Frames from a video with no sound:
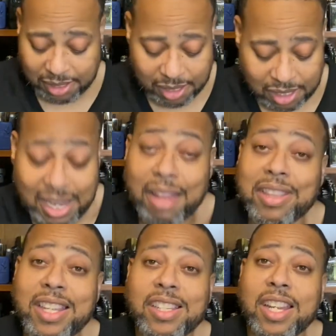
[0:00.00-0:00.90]
In the
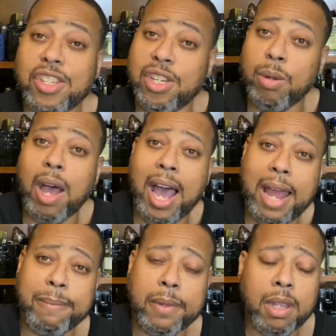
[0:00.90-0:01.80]
Southeast, it's still hot.
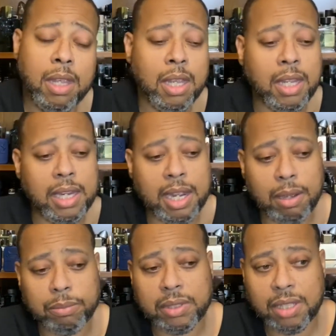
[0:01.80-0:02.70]

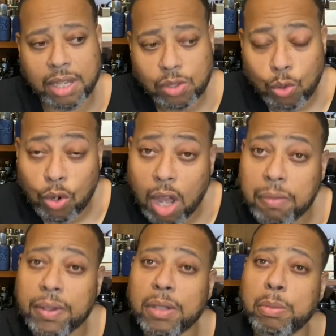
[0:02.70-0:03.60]
Now, it does cool off
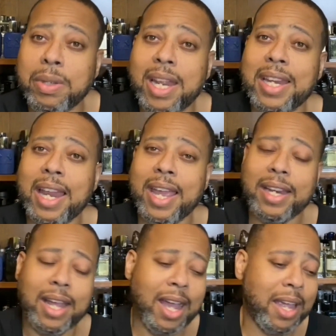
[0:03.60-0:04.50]
a little bit at night.
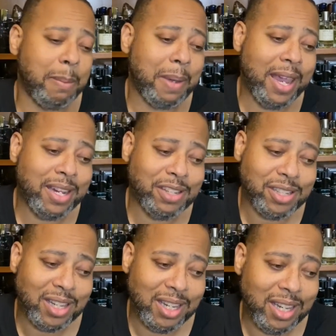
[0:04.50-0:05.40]
I am
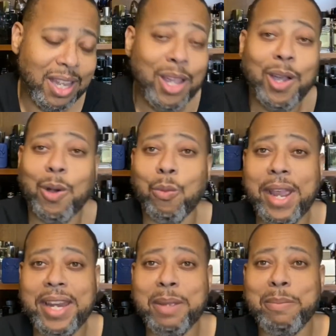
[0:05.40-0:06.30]
anxiously
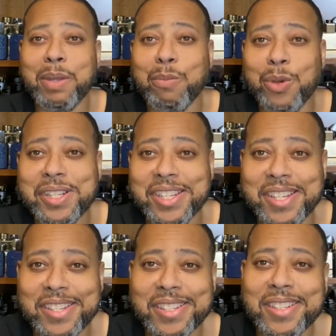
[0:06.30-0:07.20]
awaiting big boy
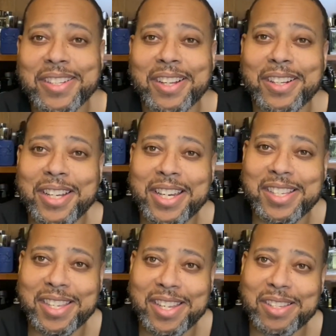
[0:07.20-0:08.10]
season, a hoodie
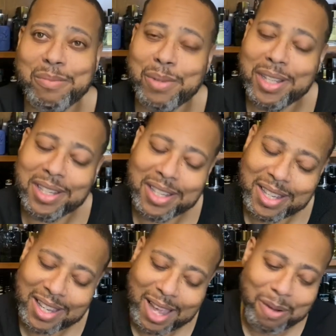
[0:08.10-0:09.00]
season, but
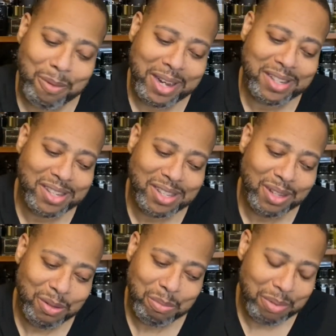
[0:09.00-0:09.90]
gotta wait just a
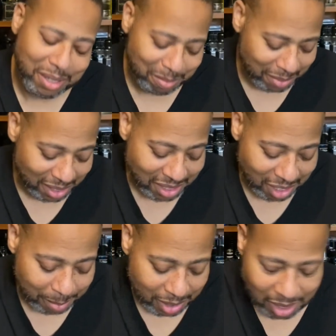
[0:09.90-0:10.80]
little bit, but it's
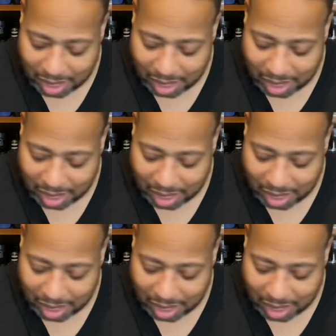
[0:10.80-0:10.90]
coming.